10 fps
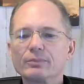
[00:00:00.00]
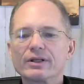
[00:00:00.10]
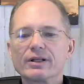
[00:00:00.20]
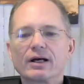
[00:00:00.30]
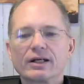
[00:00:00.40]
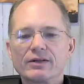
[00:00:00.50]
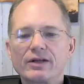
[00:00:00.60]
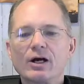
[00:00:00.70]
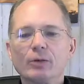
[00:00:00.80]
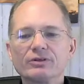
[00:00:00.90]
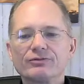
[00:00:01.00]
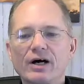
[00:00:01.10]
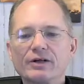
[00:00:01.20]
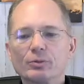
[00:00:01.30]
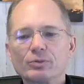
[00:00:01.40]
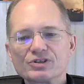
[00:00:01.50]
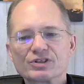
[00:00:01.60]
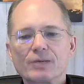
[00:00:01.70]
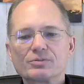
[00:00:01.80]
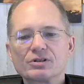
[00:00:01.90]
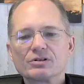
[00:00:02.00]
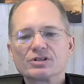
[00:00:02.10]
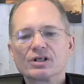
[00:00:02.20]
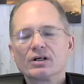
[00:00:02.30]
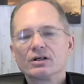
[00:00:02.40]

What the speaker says: but again, they help define your perceptions